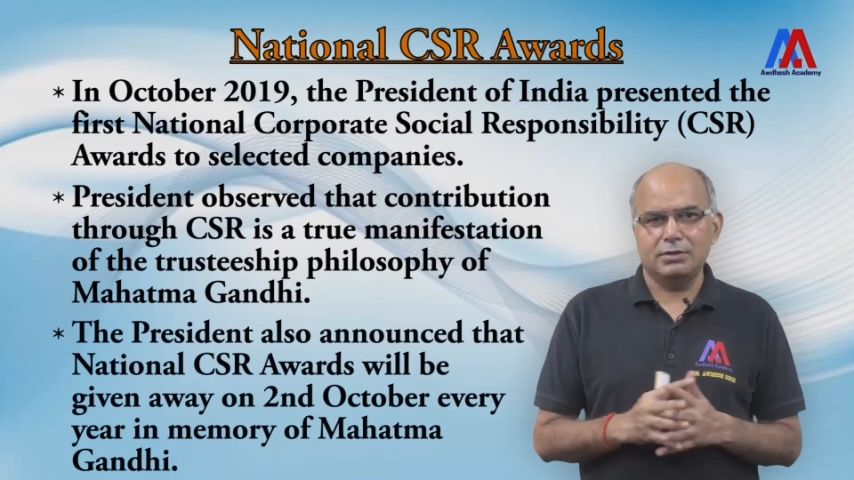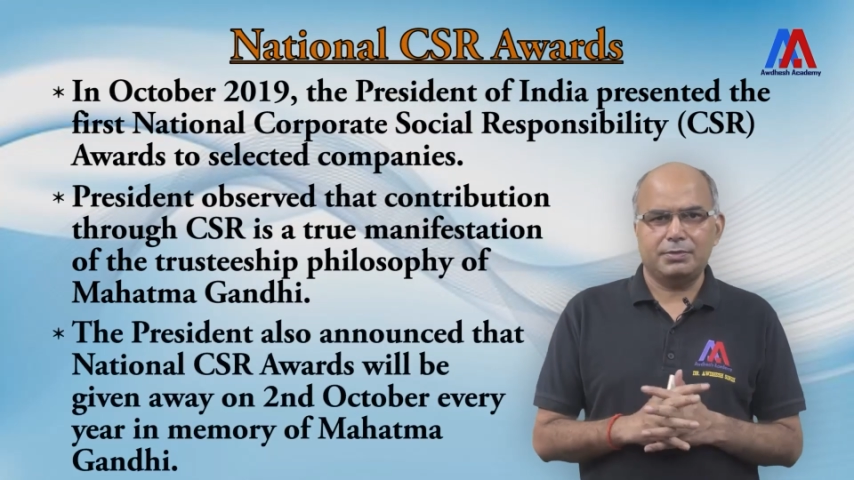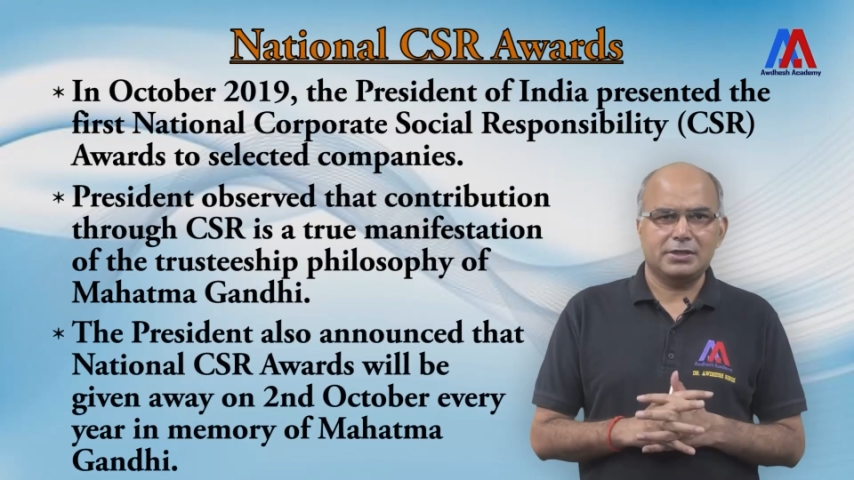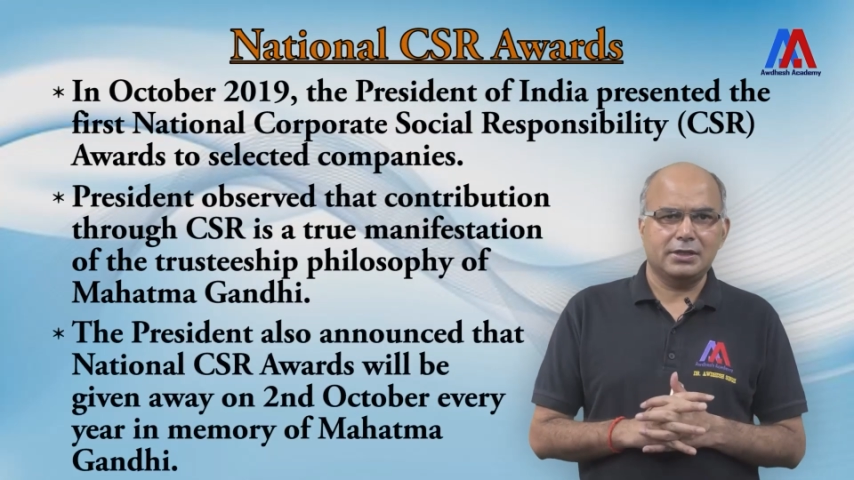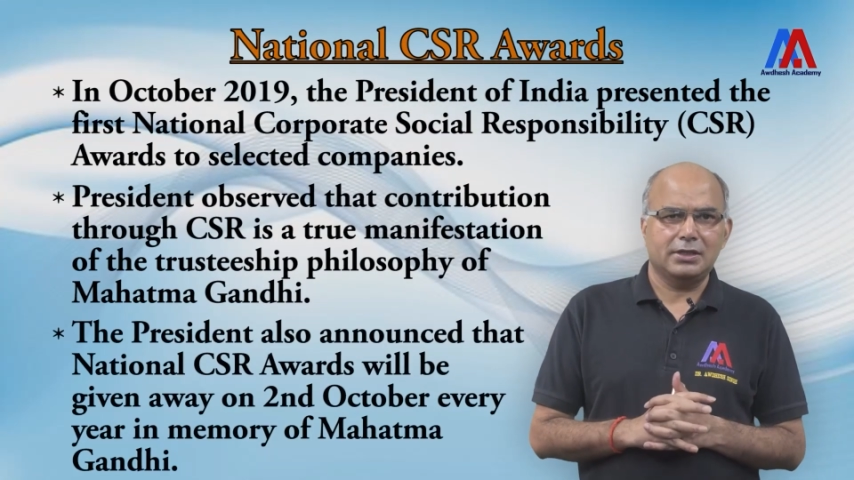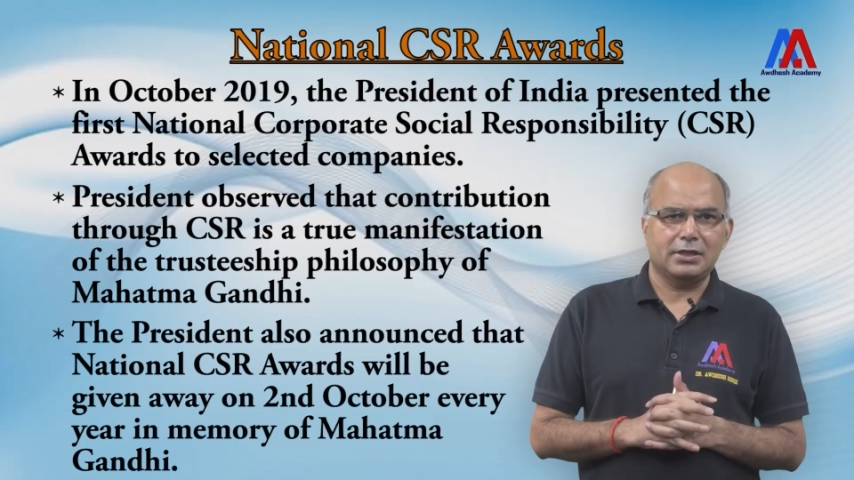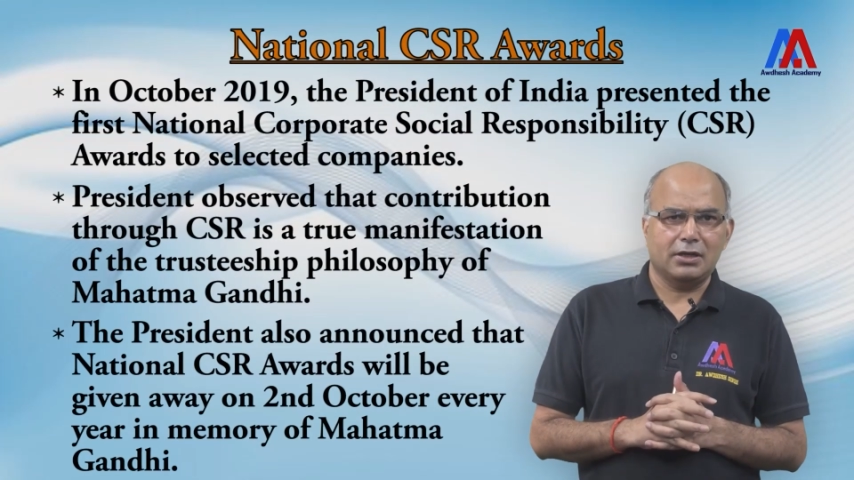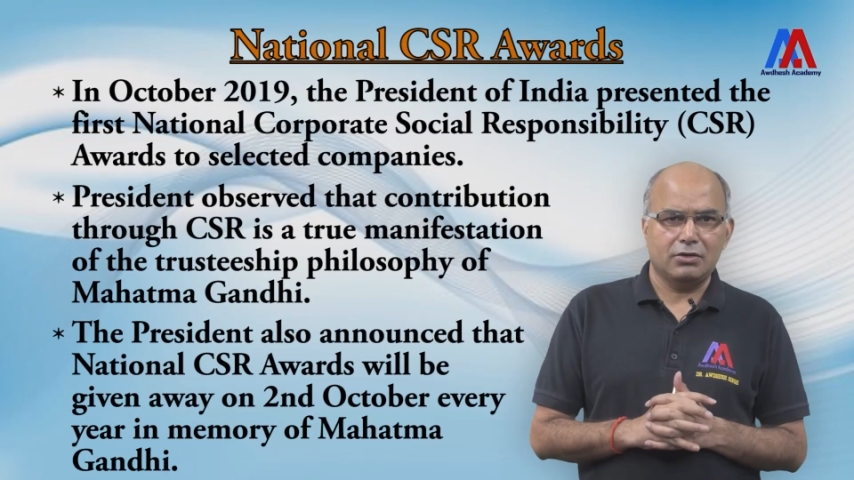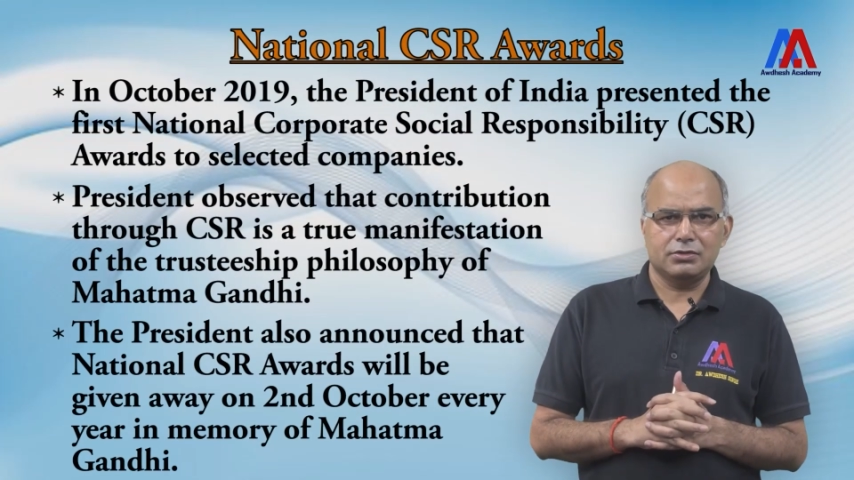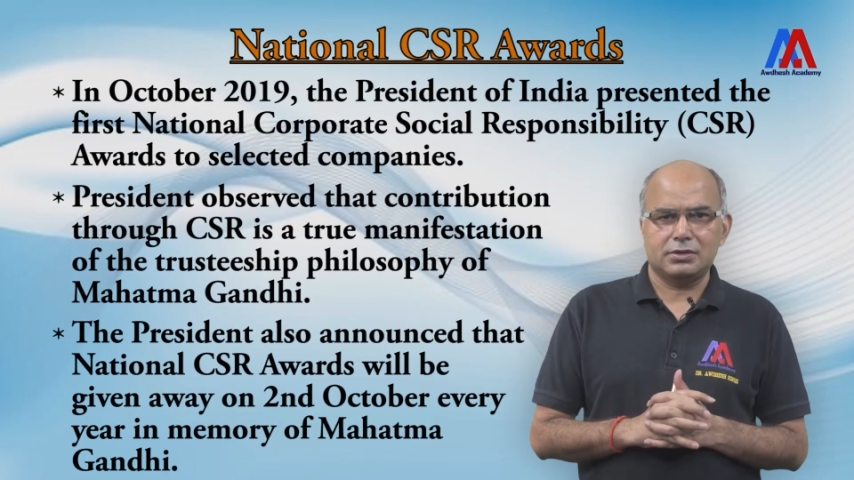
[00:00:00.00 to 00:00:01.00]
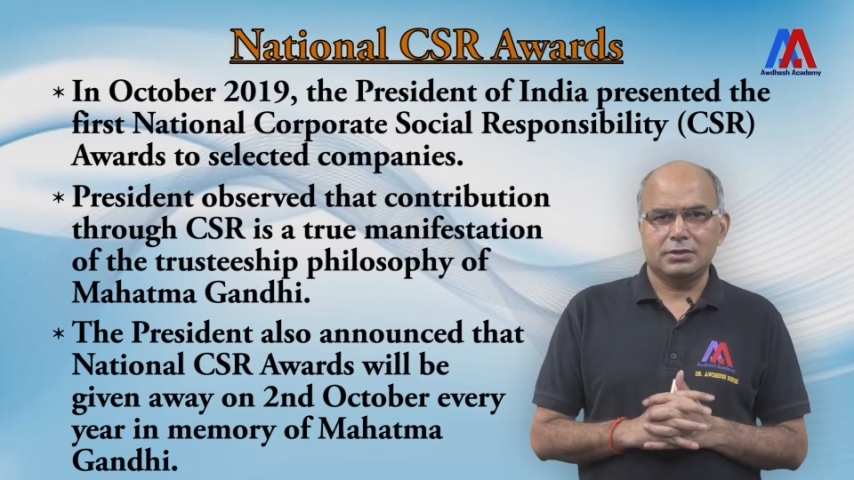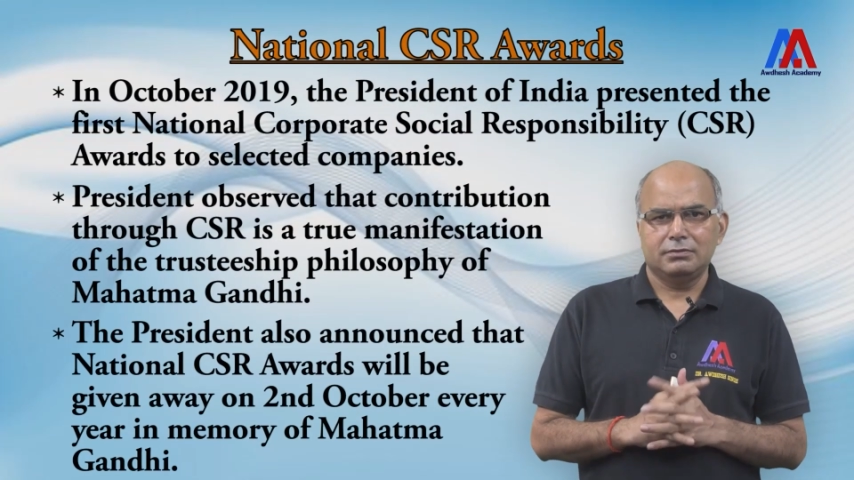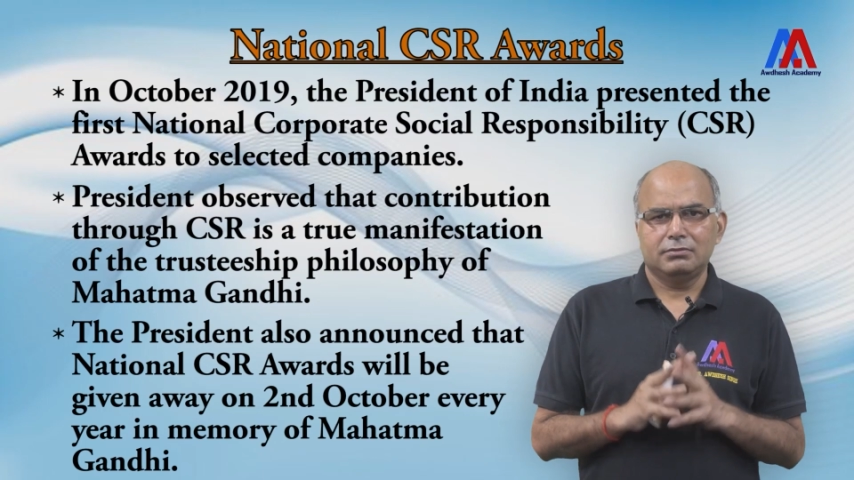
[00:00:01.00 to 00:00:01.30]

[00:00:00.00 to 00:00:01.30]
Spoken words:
the President announced